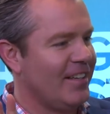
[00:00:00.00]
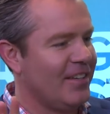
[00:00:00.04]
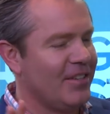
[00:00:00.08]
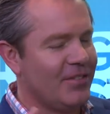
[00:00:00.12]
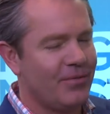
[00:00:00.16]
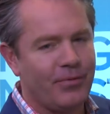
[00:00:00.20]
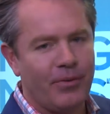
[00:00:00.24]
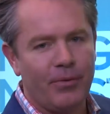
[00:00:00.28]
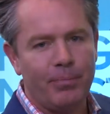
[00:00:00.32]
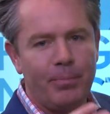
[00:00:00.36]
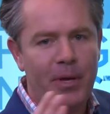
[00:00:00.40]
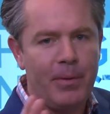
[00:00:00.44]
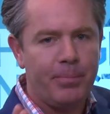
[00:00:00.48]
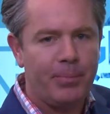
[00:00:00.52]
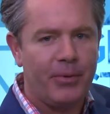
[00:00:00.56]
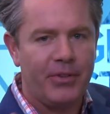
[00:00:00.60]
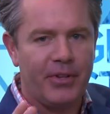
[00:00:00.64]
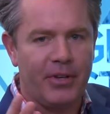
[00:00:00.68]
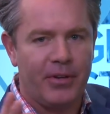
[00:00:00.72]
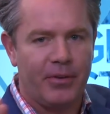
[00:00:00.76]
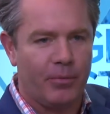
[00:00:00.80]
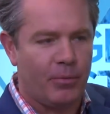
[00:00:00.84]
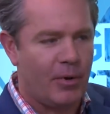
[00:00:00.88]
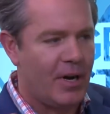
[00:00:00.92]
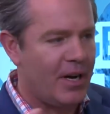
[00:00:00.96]
Because for people
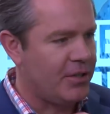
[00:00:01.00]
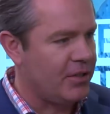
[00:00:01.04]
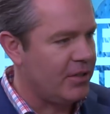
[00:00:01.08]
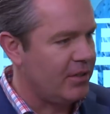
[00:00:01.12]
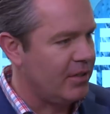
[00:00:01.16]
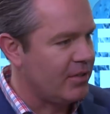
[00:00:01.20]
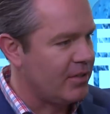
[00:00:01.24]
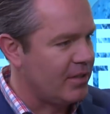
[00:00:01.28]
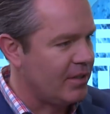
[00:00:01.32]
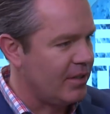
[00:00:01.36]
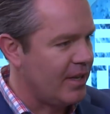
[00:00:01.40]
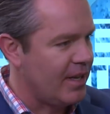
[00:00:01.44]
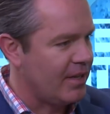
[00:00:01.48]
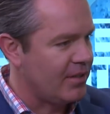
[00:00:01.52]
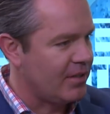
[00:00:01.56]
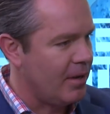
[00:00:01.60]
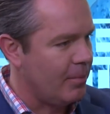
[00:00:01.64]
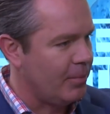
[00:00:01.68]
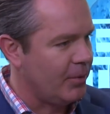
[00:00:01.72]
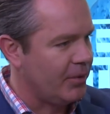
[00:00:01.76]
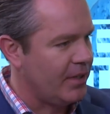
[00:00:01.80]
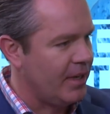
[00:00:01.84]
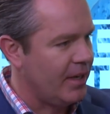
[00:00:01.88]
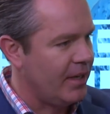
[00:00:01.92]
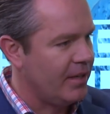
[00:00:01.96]
that are watching this in the last
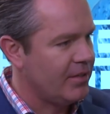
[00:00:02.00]
couple mm-hmm.